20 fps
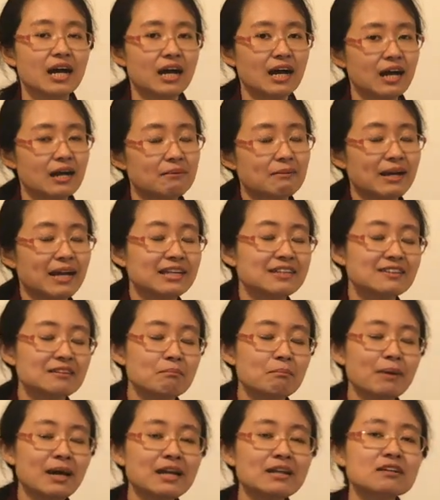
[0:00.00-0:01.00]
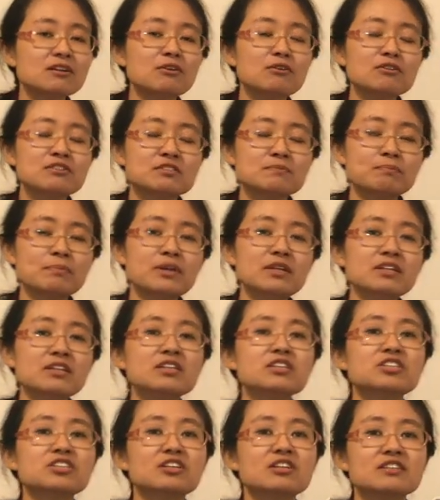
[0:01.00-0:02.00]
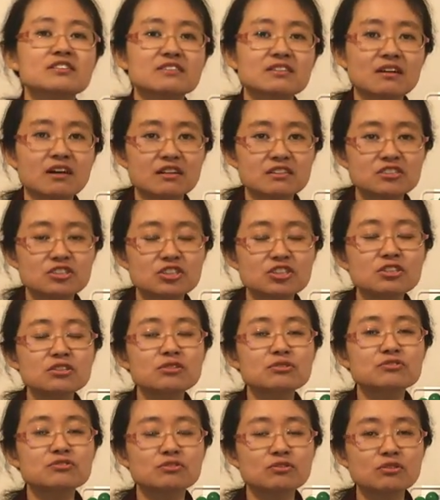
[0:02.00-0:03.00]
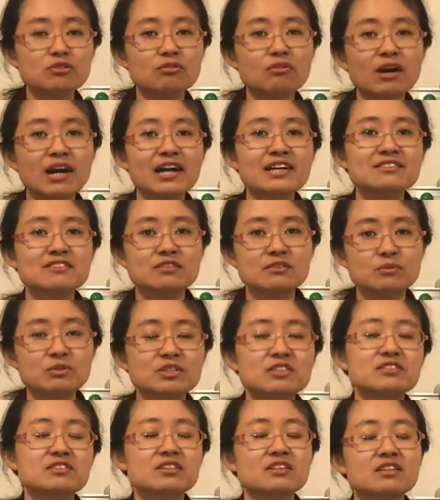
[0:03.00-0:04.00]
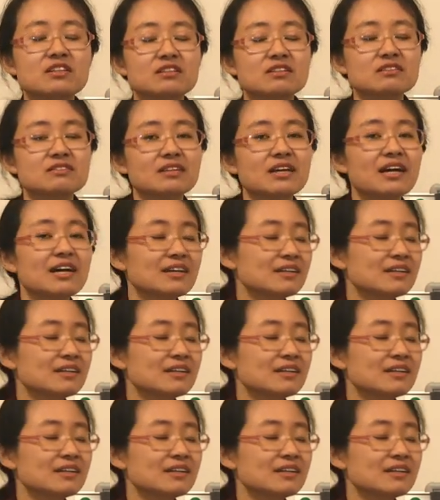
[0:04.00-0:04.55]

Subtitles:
and the medical expenditure is continuously rising with years.